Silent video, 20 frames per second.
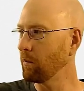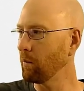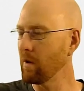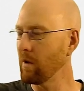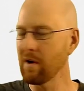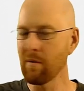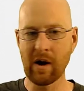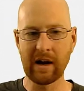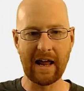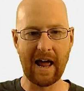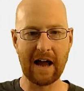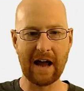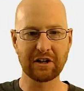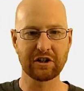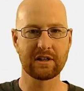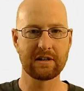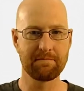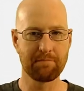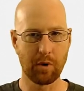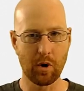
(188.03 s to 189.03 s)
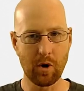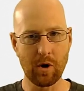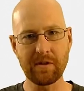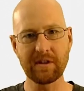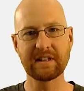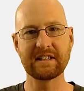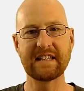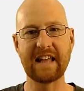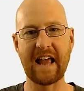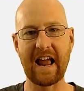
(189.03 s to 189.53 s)
we want to actually pull
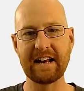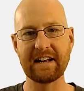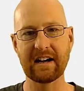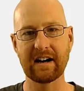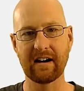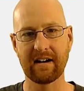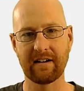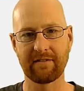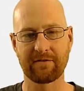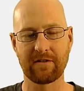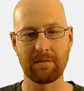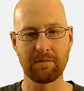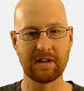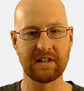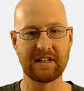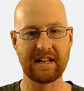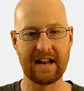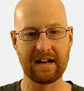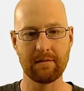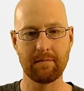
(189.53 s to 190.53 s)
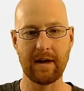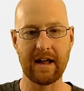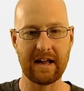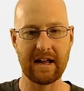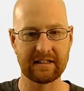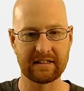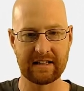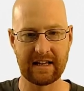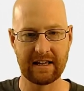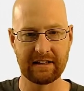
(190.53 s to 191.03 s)
the data from the
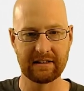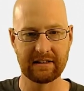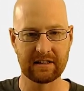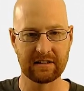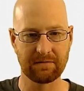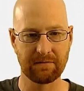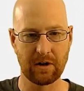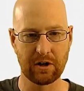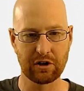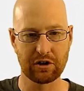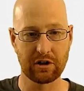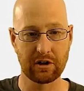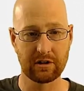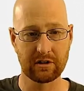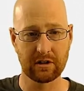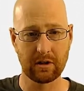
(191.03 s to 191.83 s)
database in this function.